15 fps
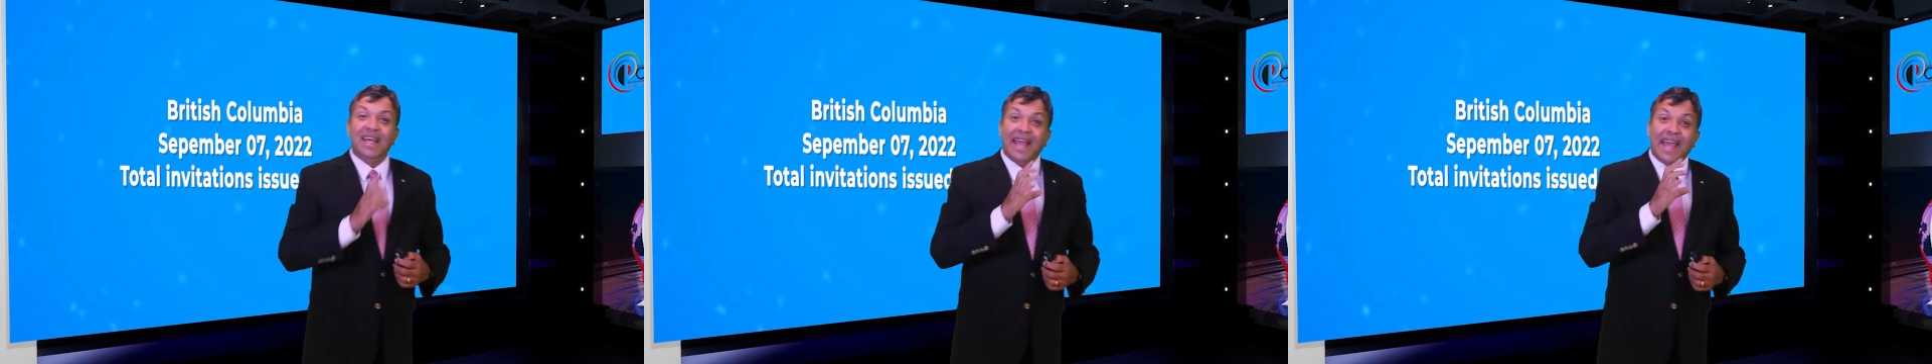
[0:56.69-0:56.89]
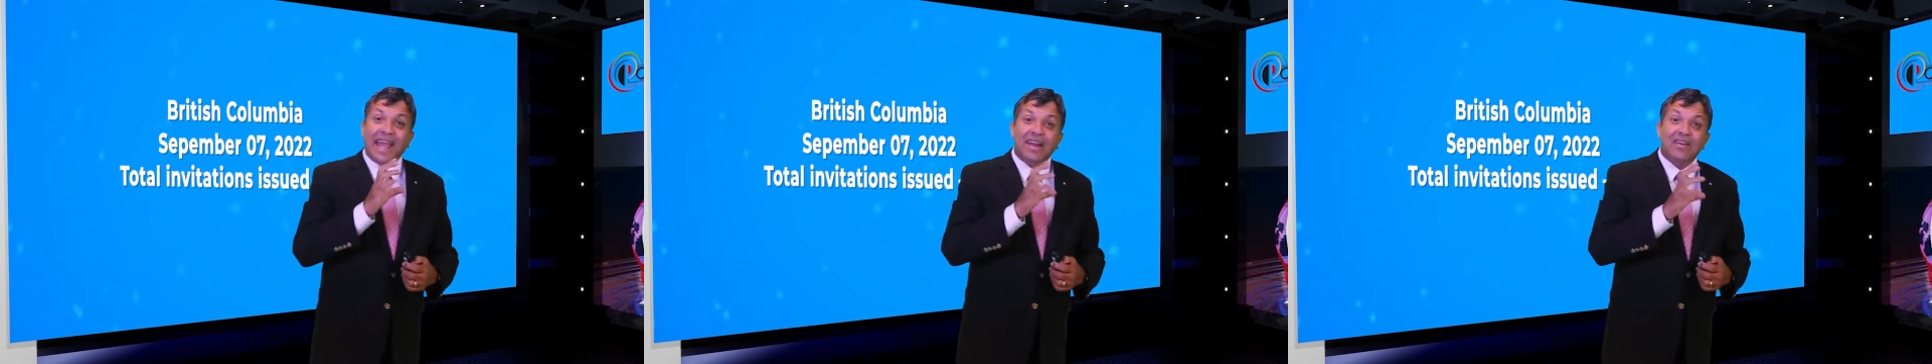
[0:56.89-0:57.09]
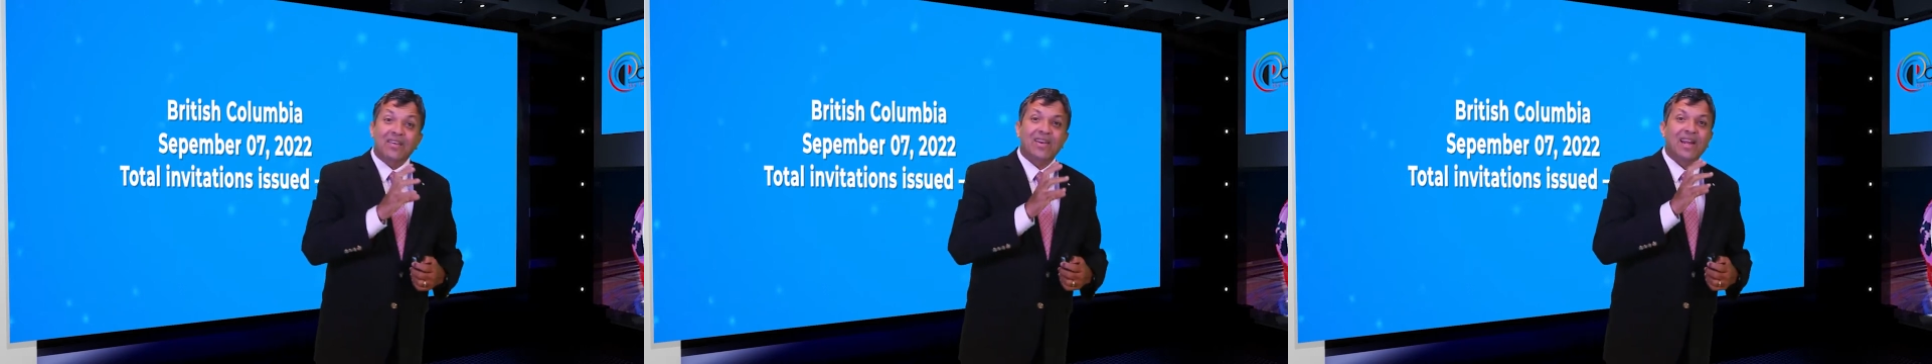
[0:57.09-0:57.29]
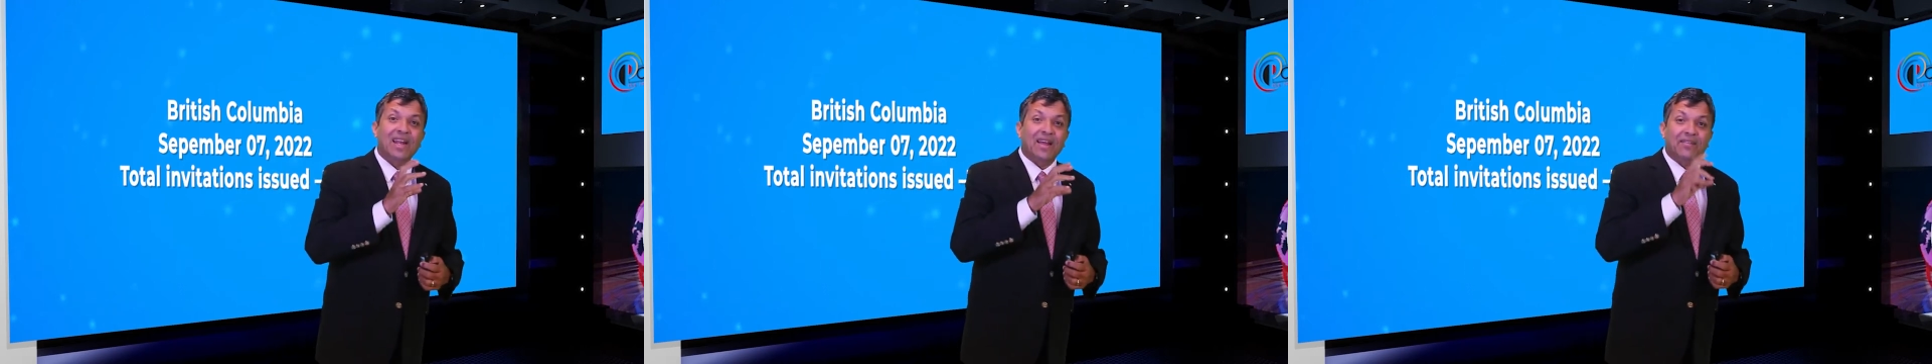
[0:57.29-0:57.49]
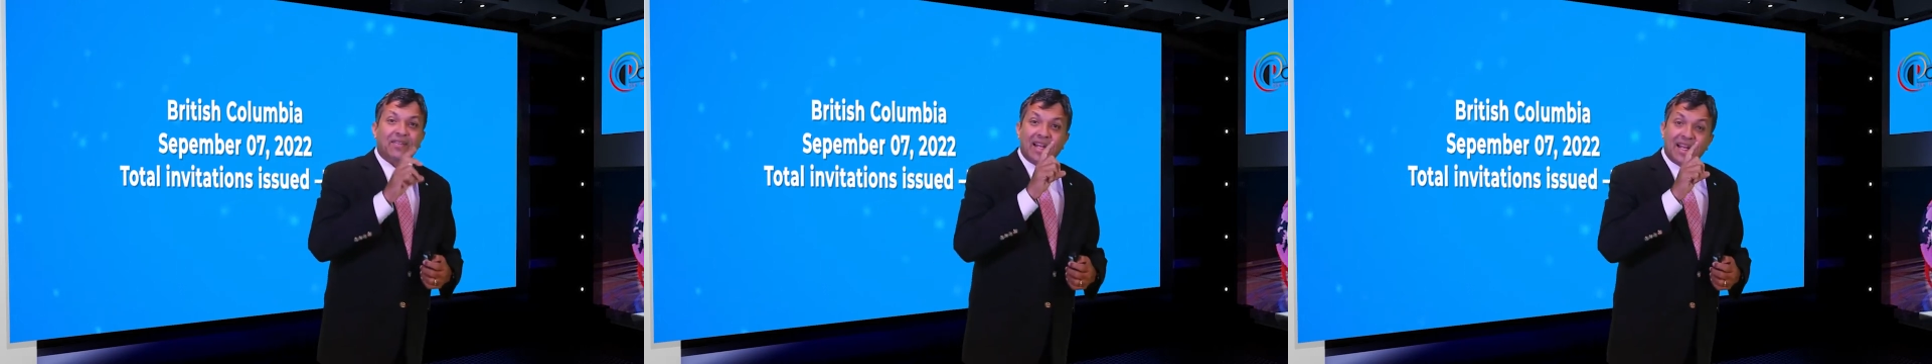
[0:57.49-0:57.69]
entry
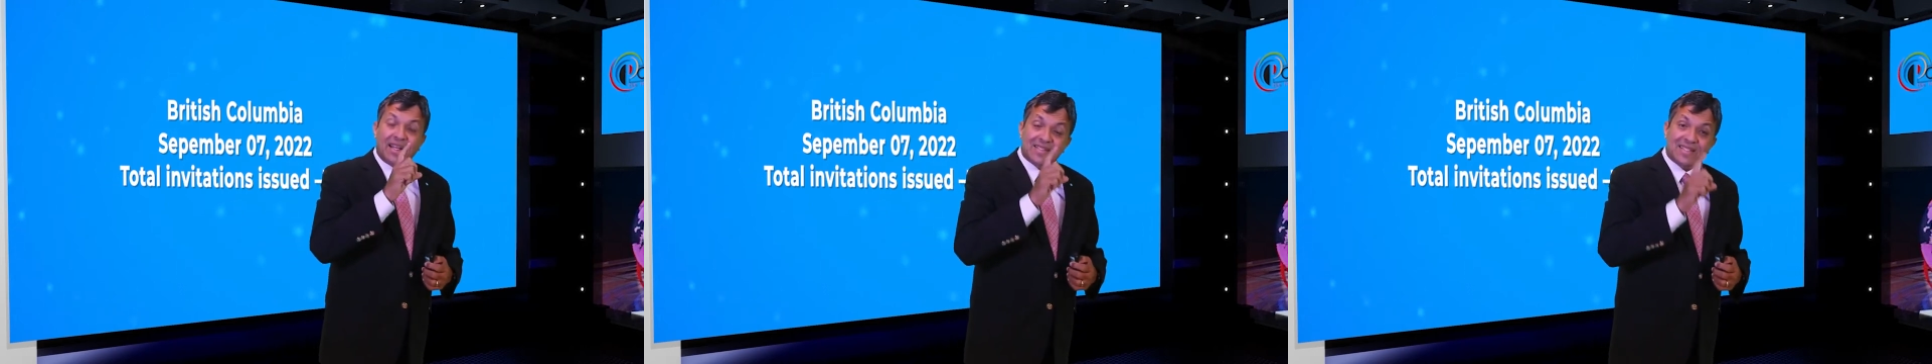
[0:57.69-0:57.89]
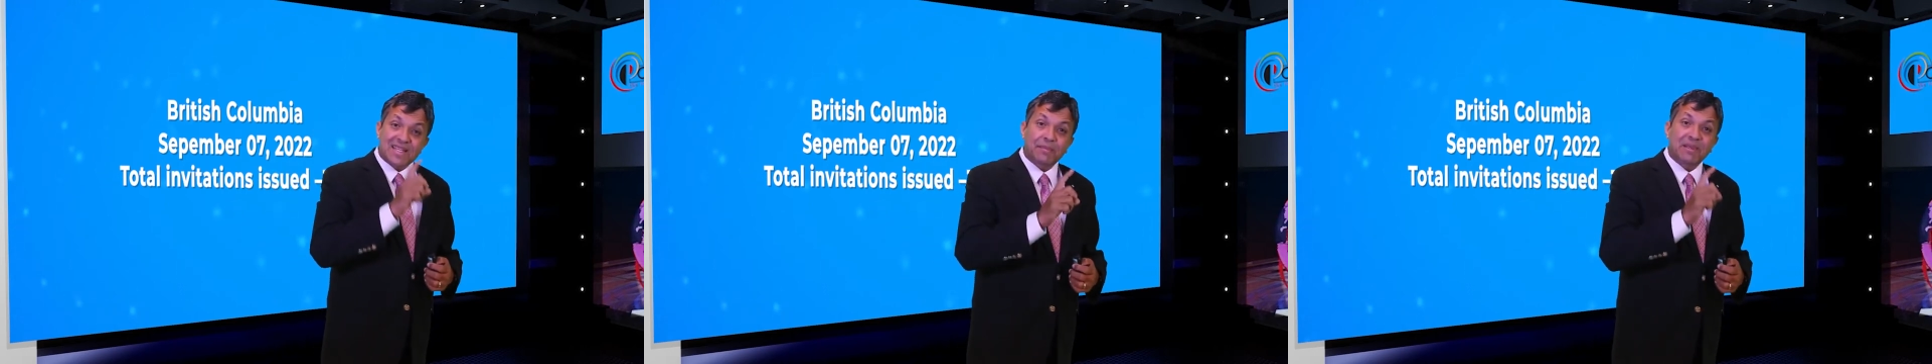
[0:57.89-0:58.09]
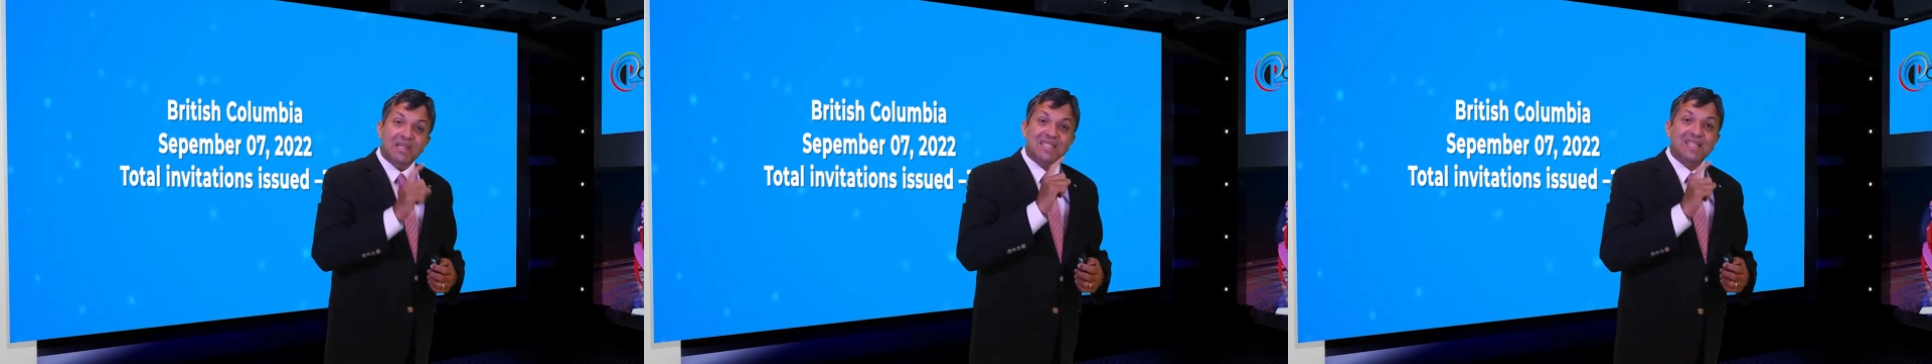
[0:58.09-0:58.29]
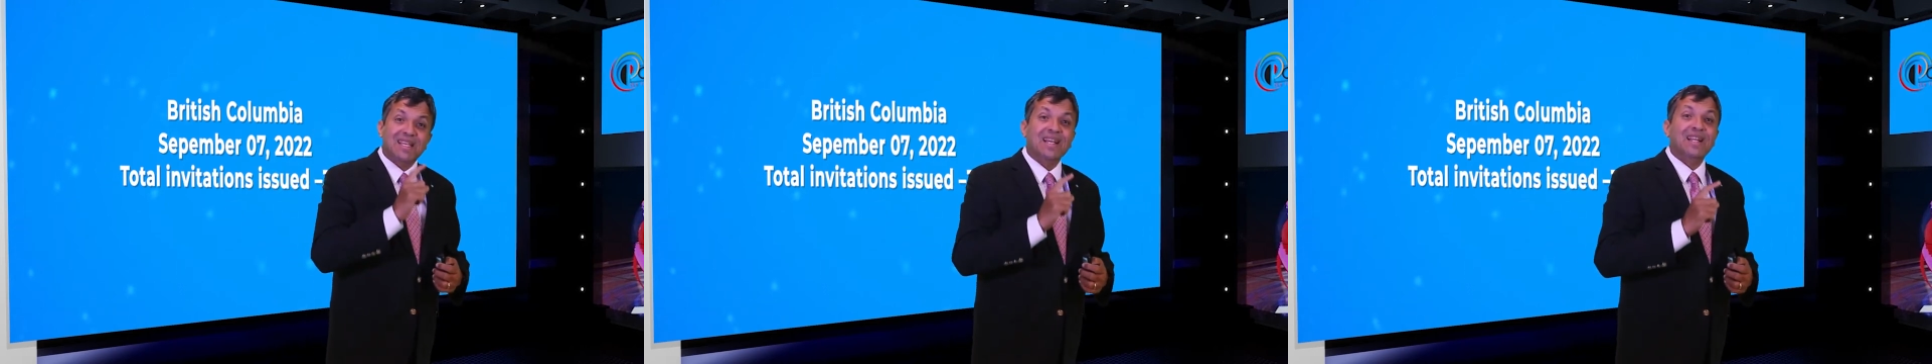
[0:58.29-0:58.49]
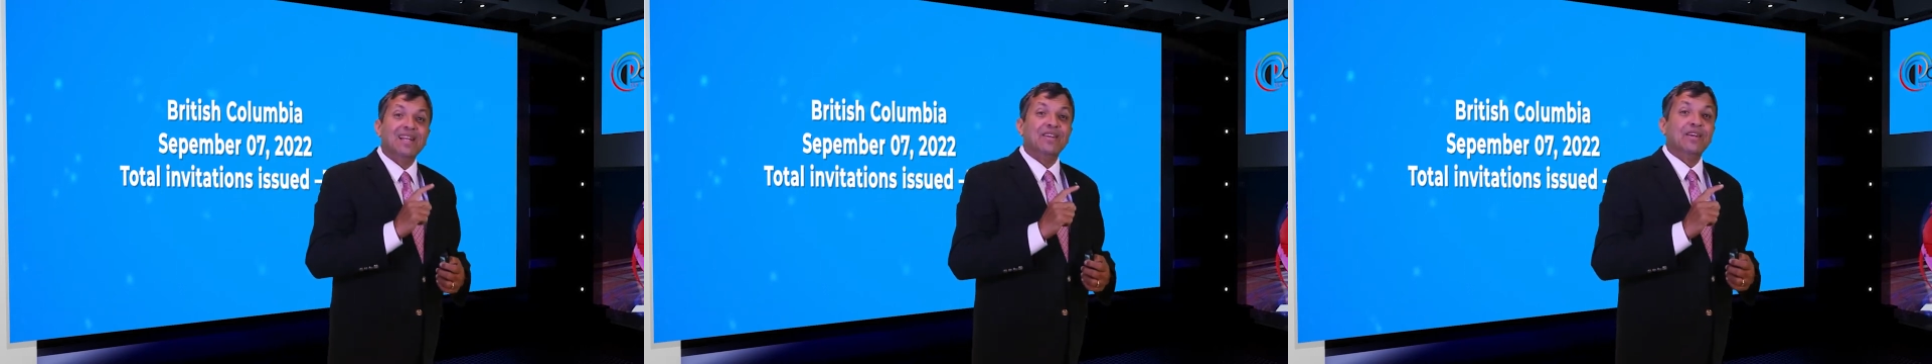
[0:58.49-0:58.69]
level and semi
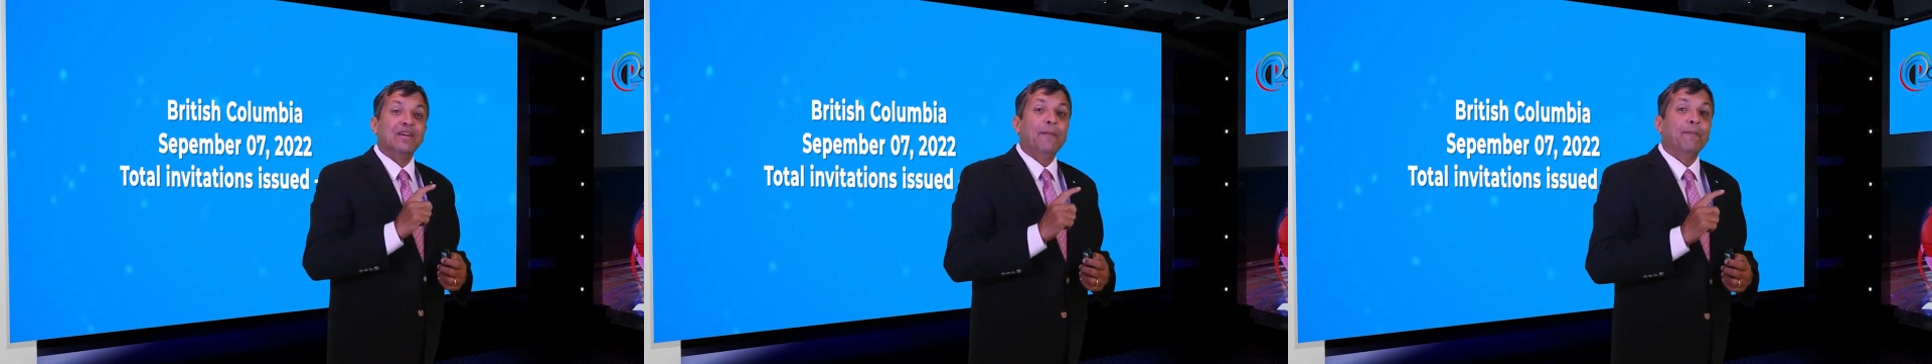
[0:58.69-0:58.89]
skilled